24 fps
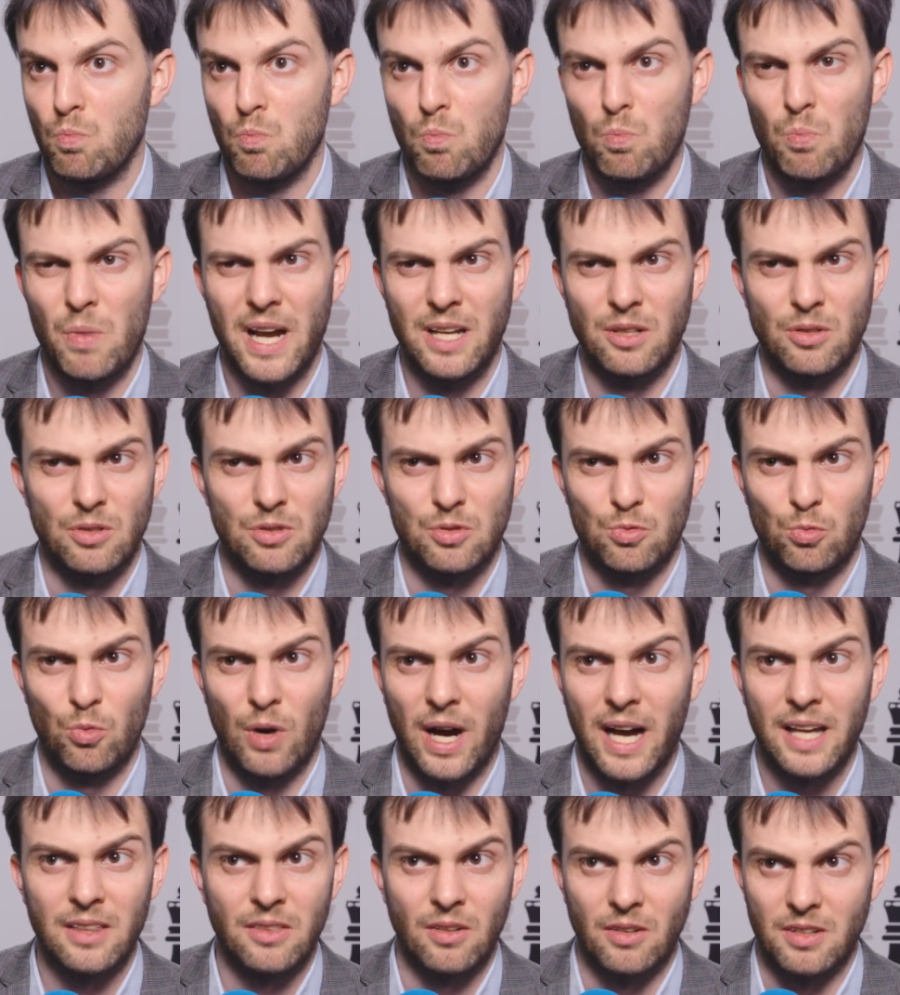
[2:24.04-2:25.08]

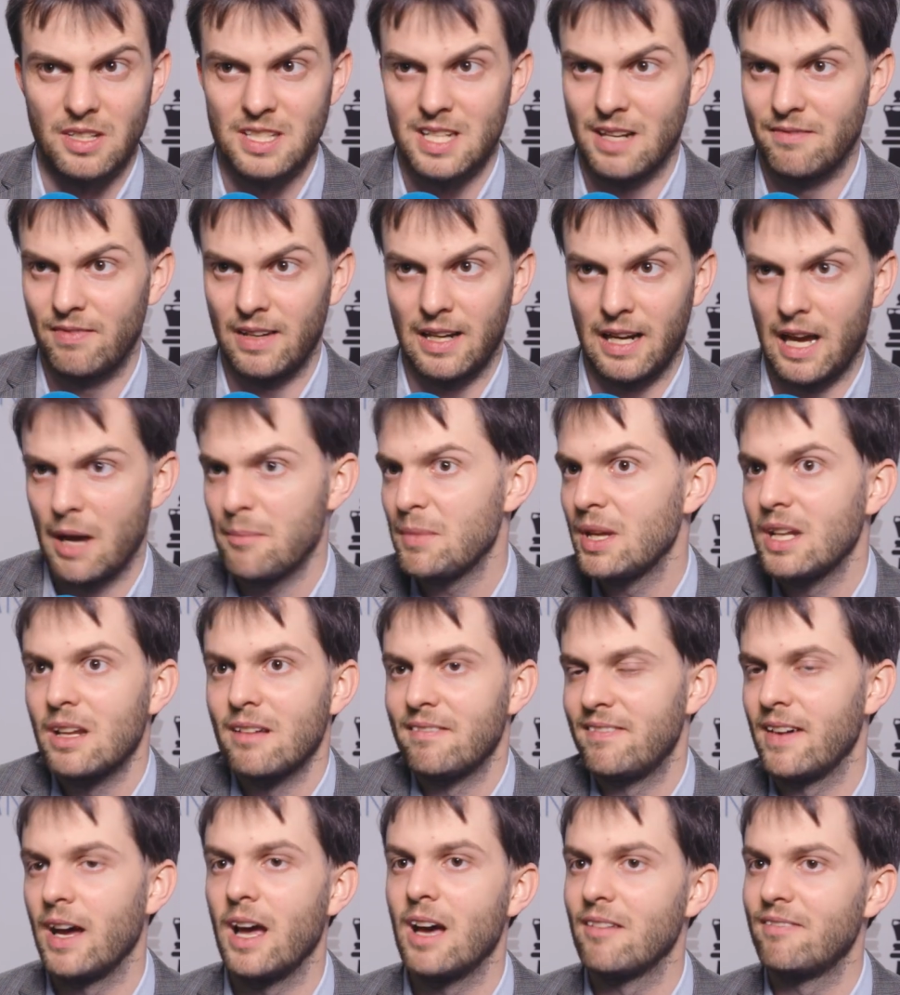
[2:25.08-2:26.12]
-1 or something. I mean,
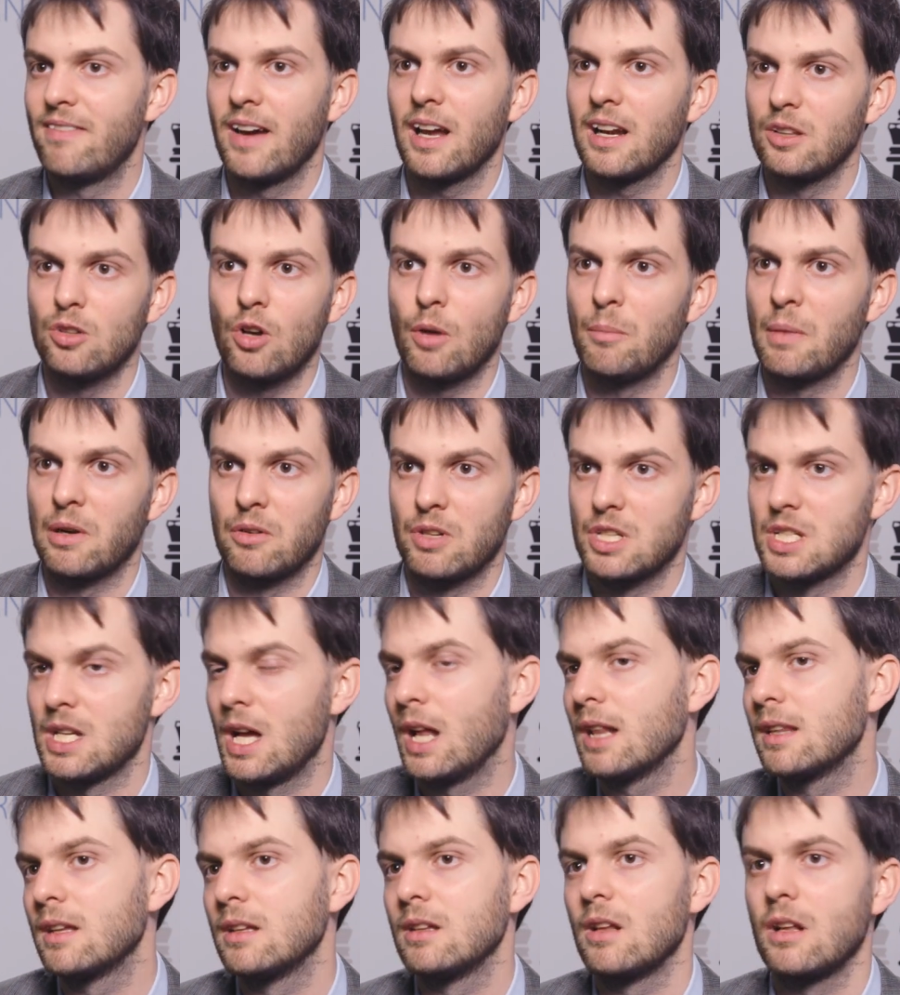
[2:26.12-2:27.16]
a fairly normal
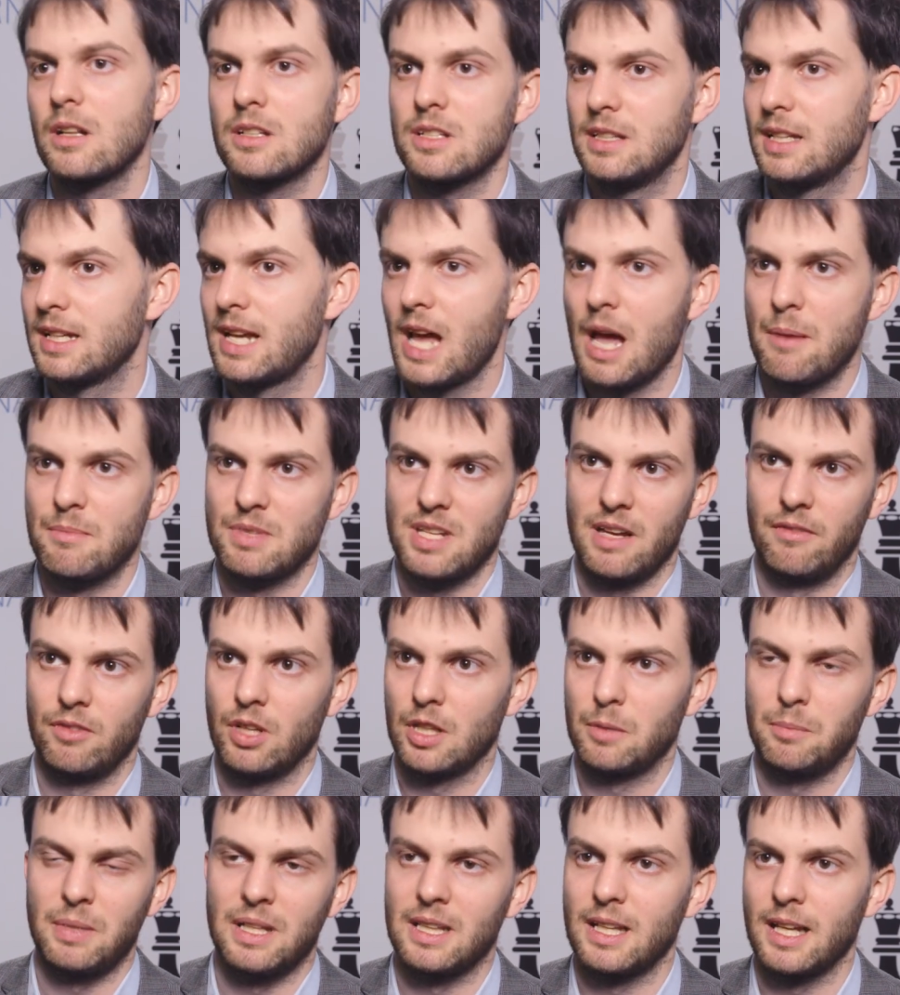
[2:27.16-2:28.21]
result, and also the games have
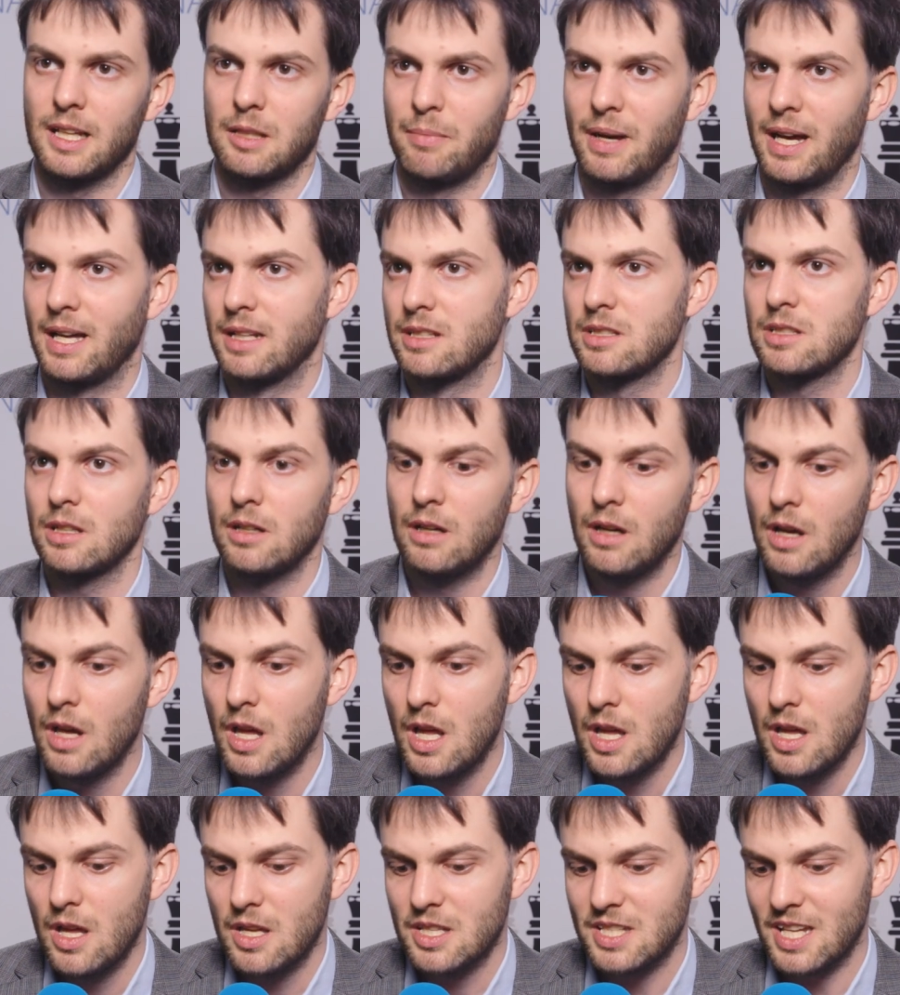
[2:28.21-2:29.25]
not been that bad. So
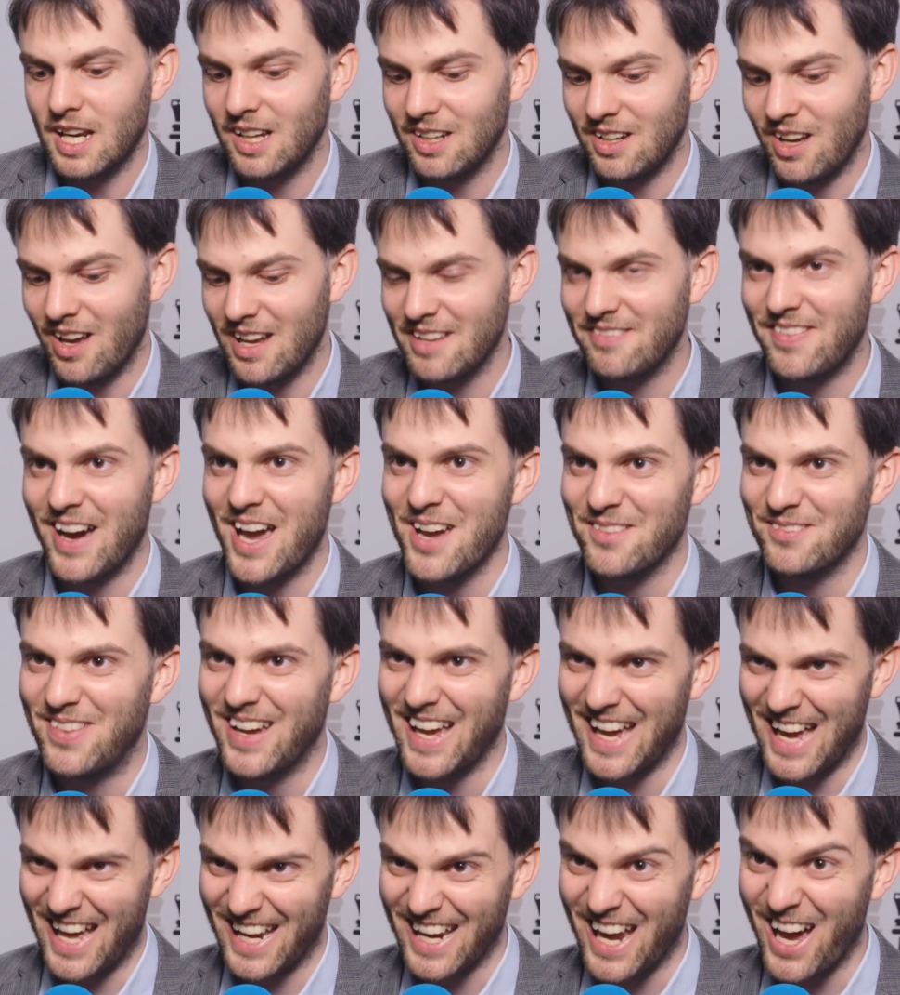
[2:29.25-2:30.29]
second half, if I'm
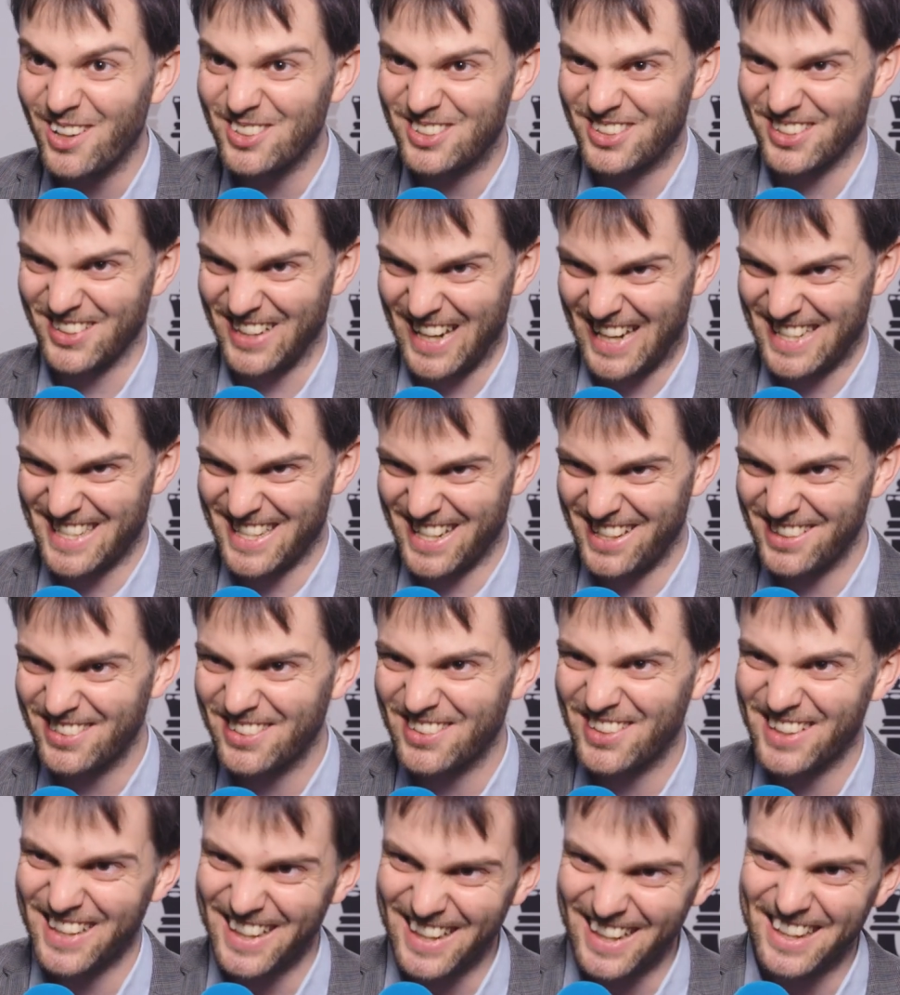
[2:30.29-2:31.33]
allowed to
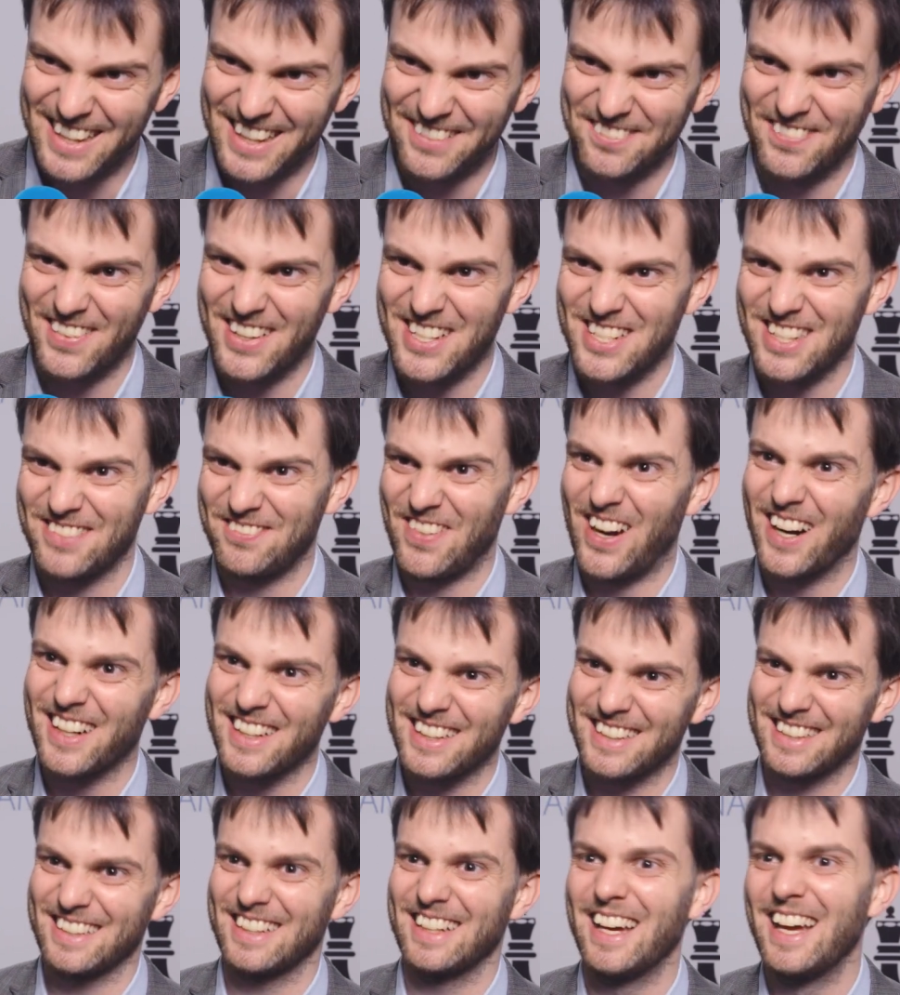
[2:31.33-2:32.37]
exclude the first
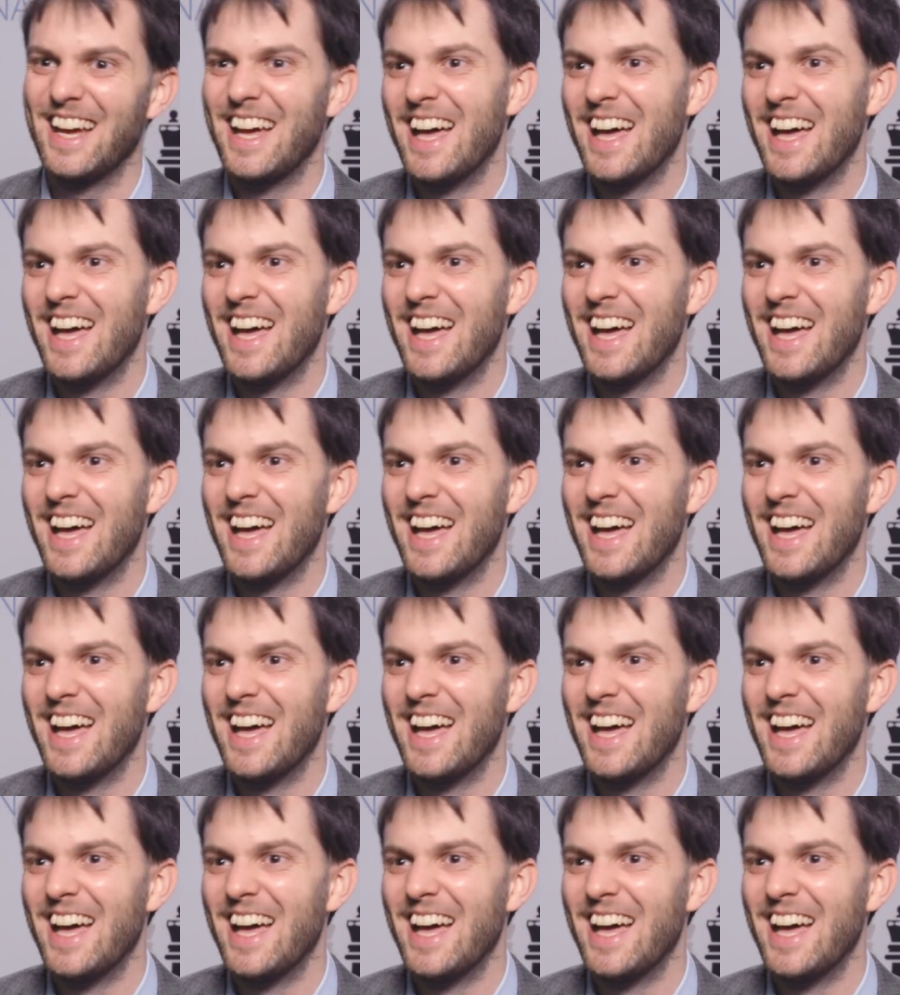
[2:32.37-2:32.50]
part,